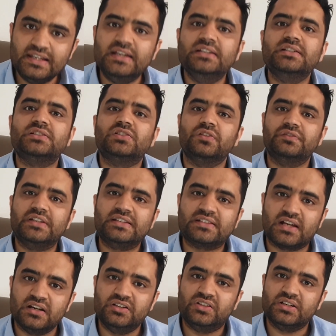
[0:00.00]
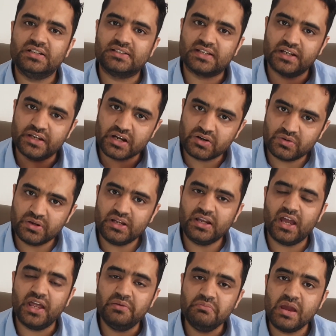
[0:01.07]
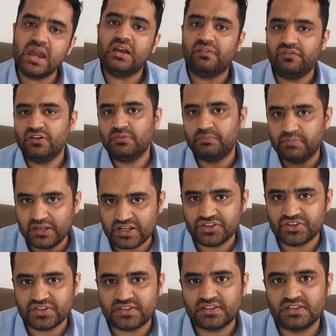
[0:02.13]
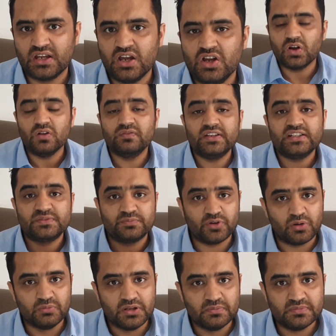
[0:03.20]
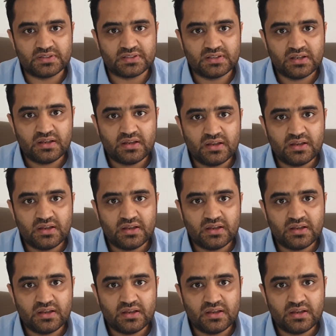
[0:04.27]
the leaders of these countries can agree and make firm pledges to solve these problems,